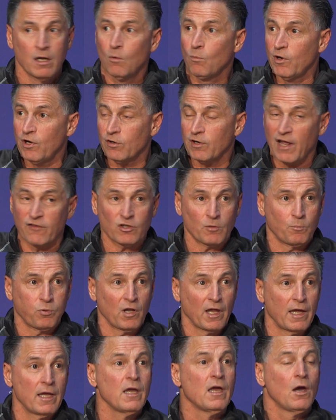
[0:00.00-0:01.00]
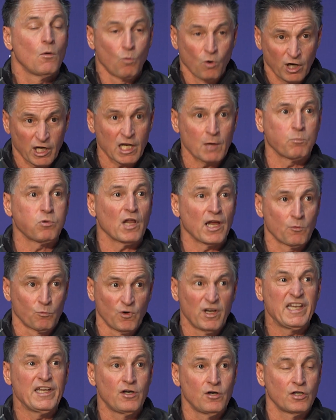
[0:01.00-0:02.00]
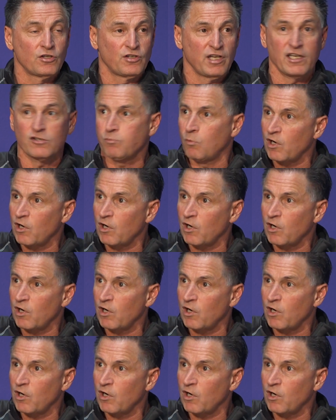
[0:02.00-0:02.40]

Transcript: We don't have to play. We're going to play really good teams.